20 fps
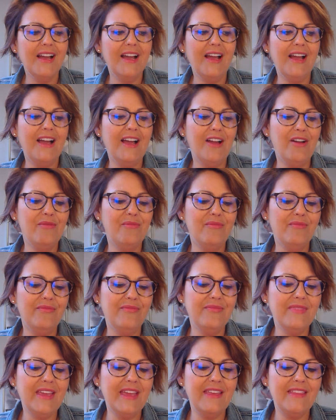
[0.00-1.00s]

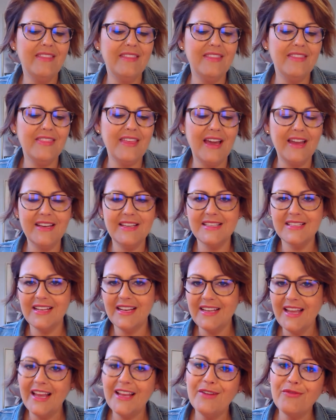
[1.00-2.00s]
And that is
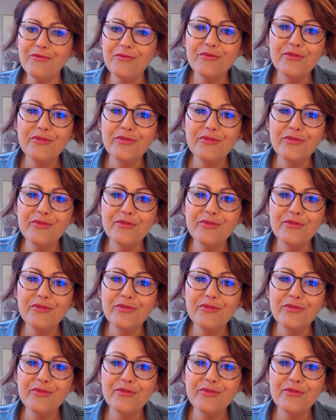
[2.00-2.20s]
a